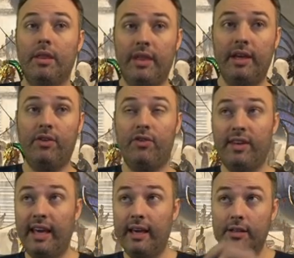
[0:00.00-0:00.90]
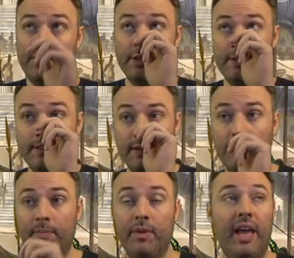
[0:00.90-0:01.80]
this is
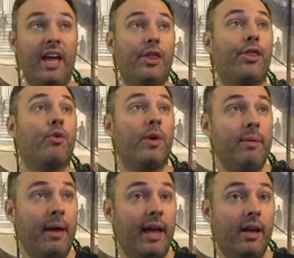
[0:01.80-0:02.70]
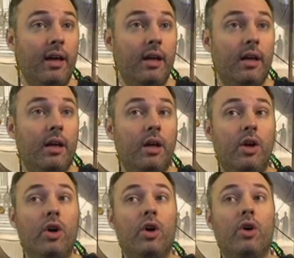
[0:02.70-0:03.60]
a three mana
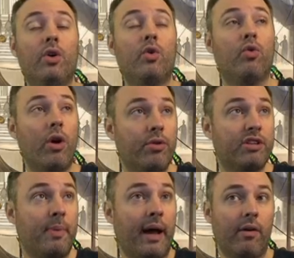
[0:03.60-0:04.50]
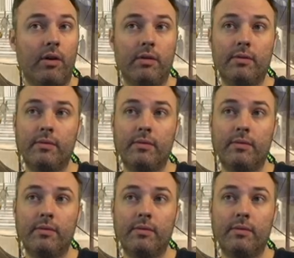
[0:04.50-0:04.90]
Growth Spiral.